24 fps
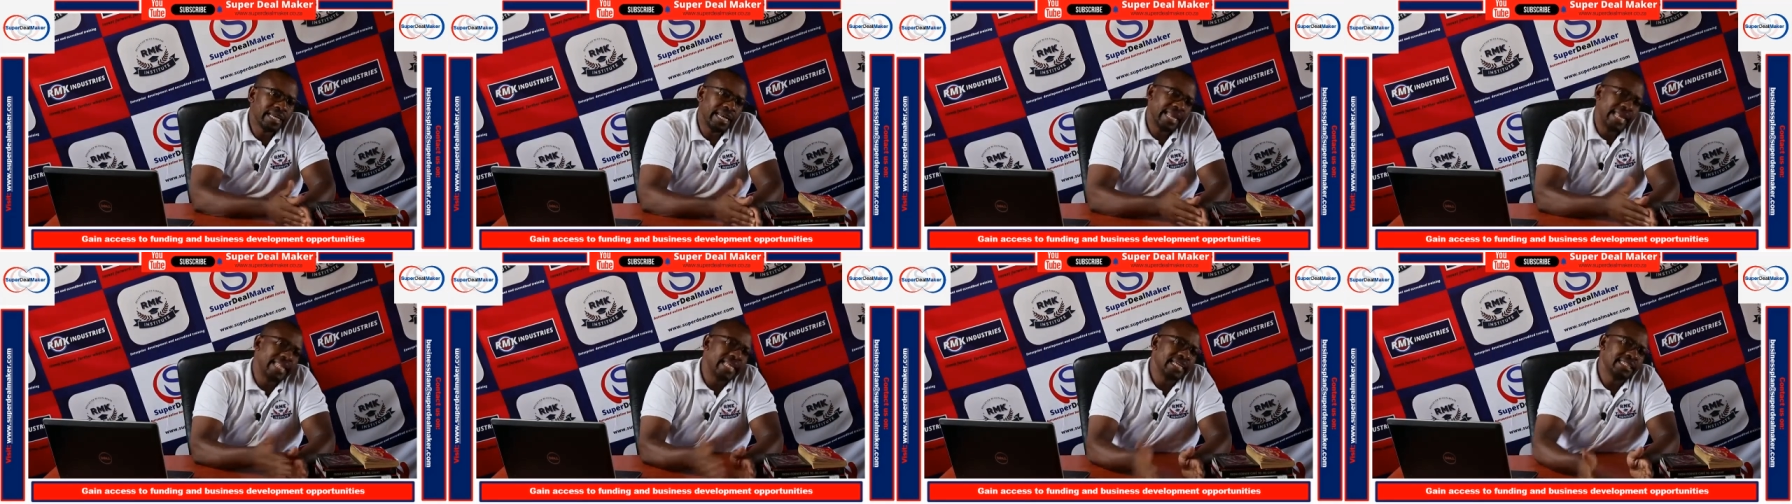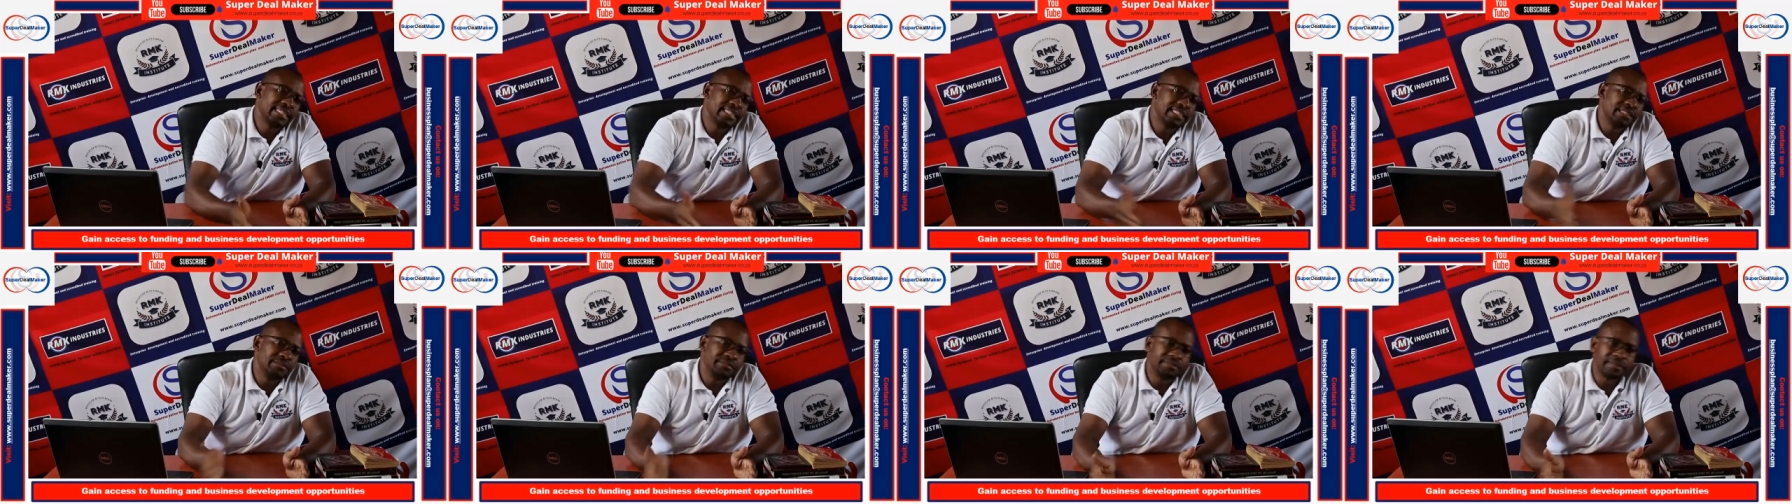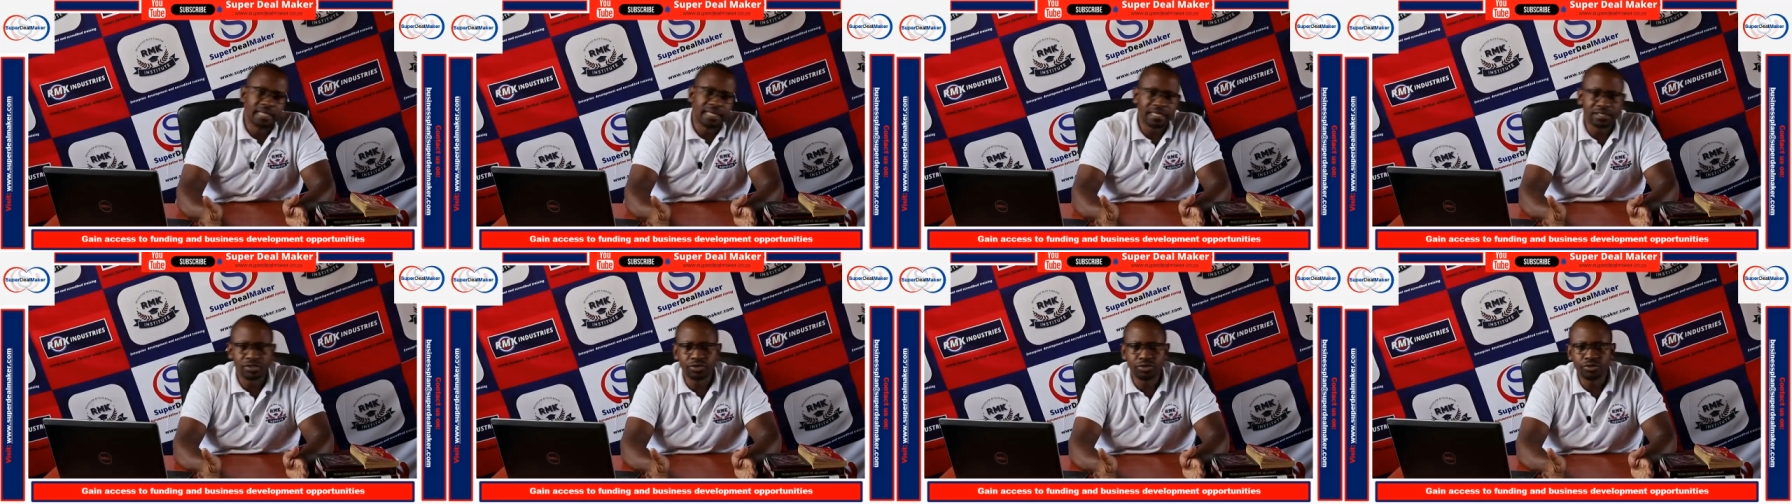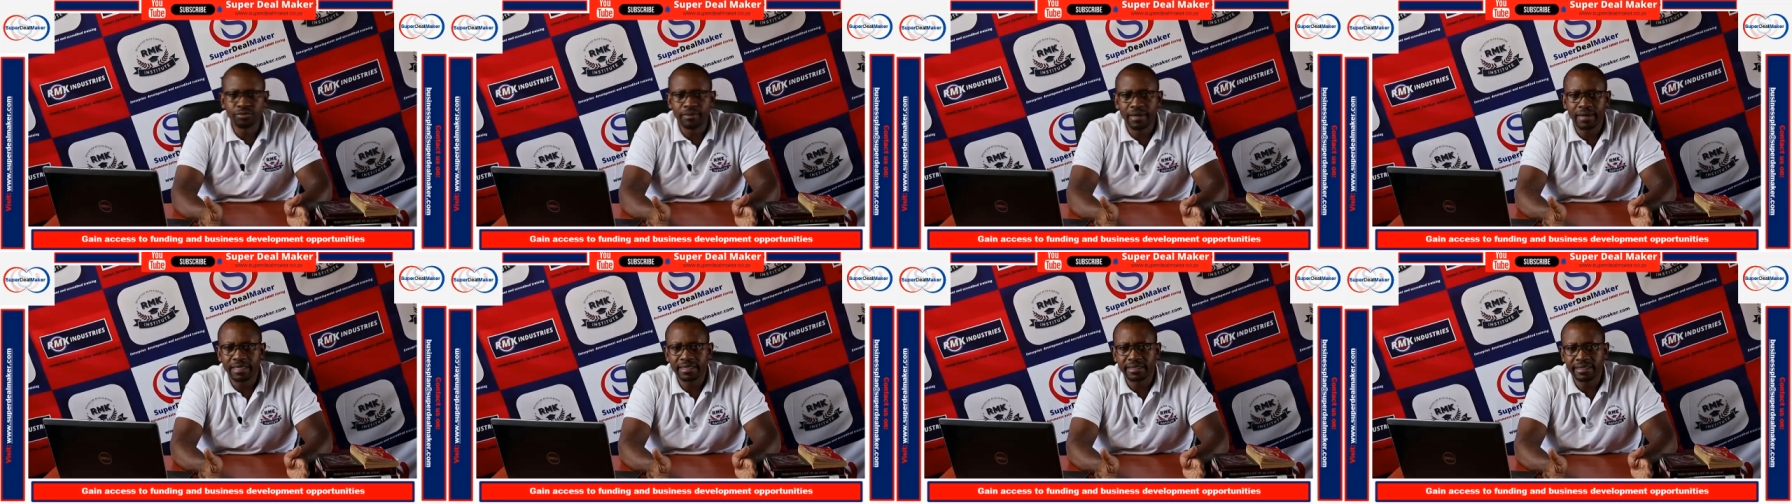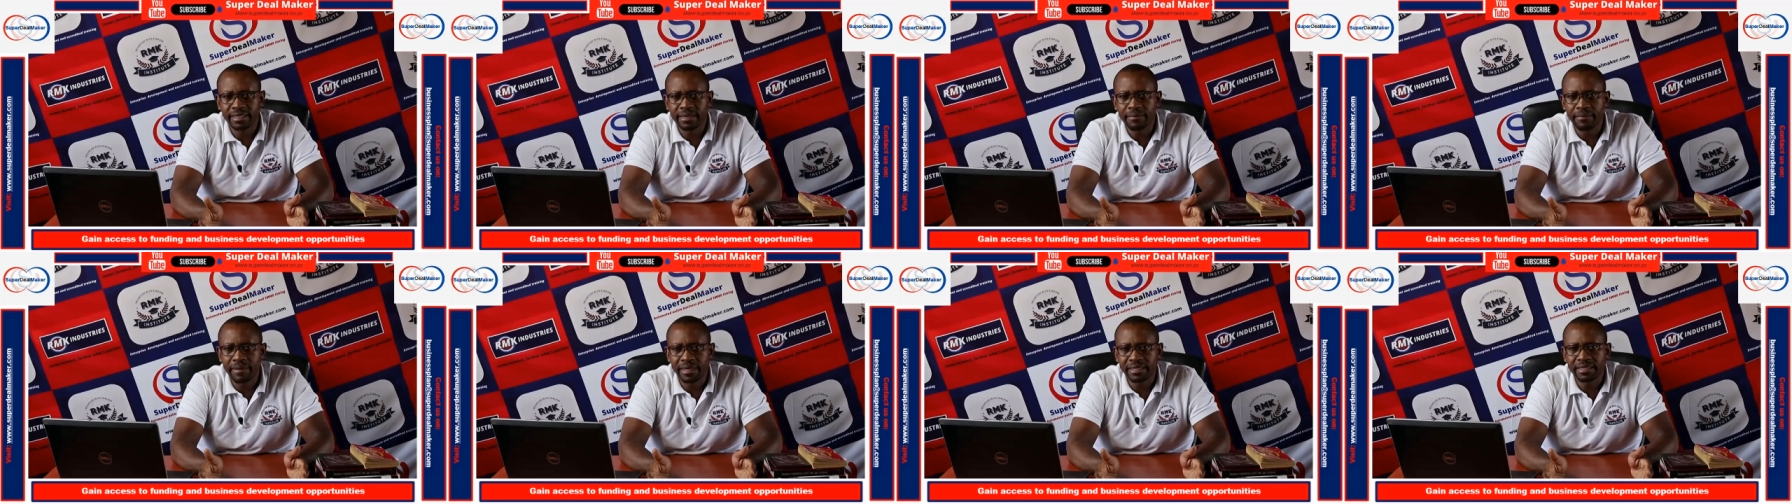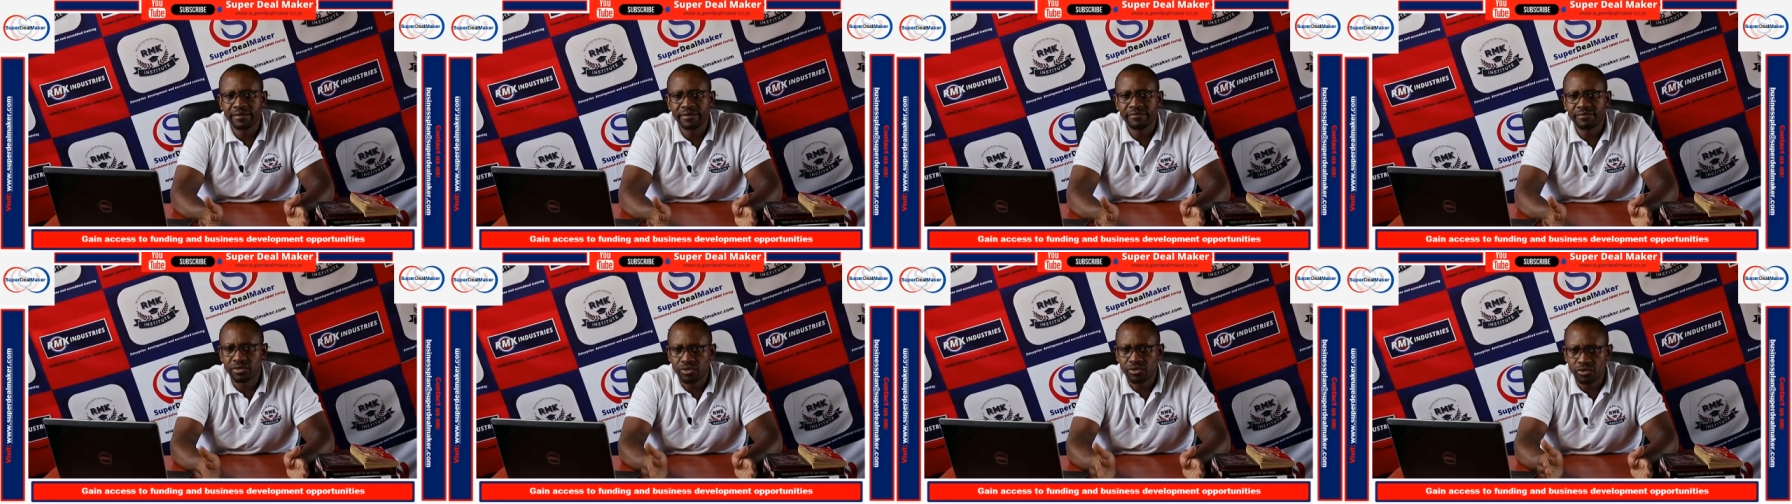learnership that you might they might
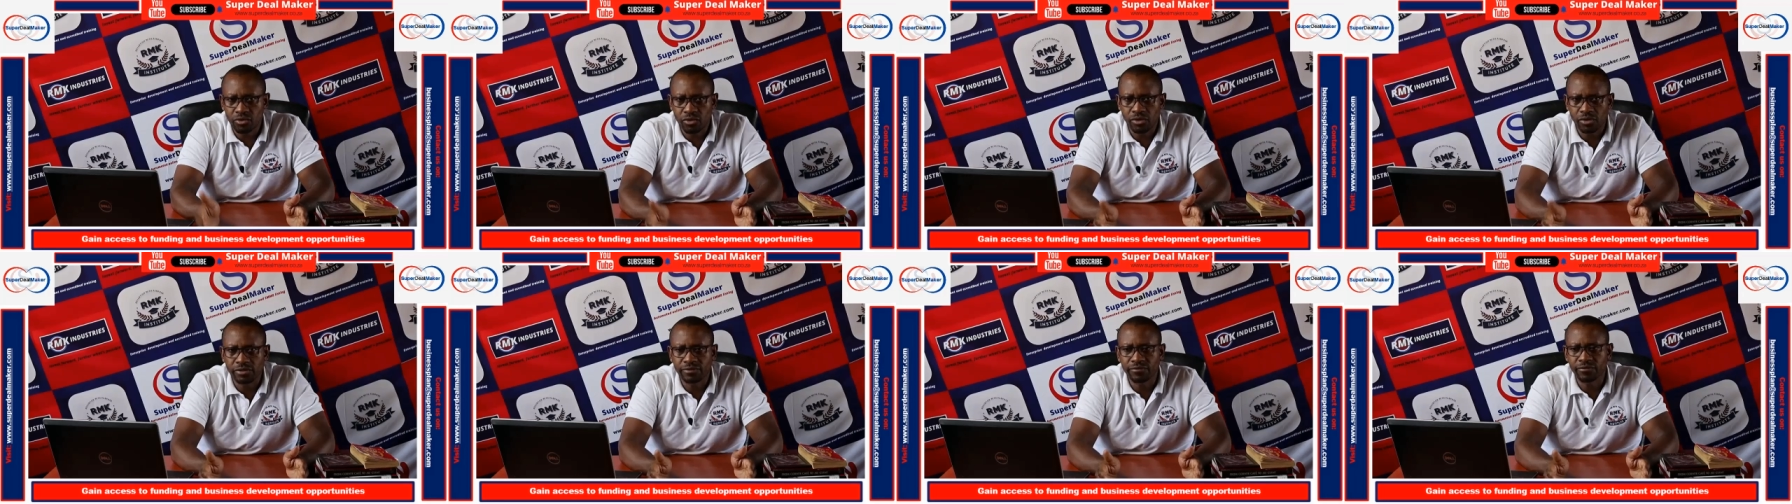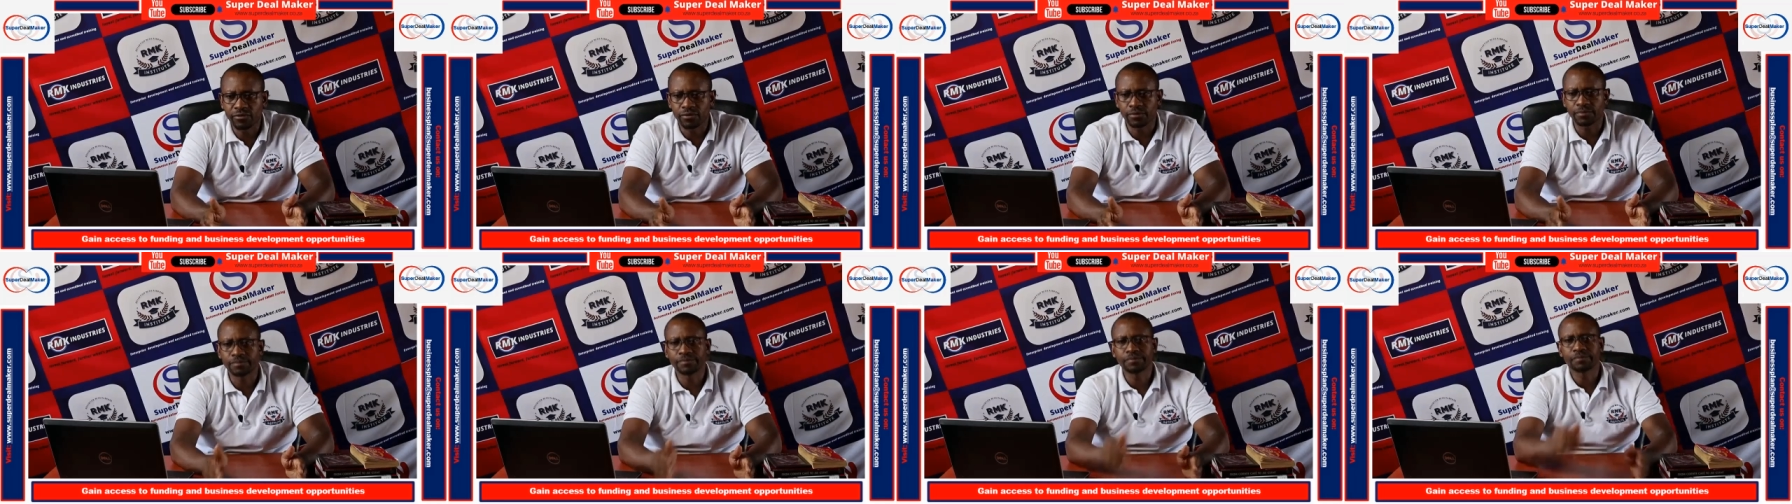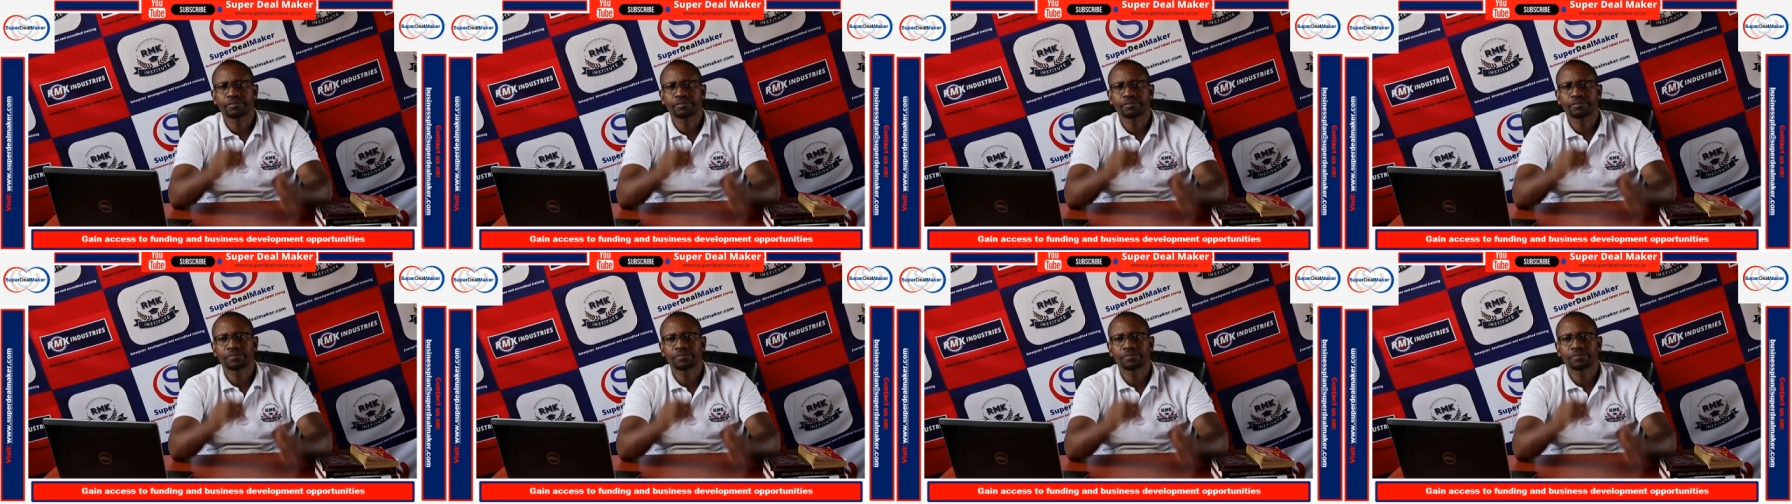have enrolled for.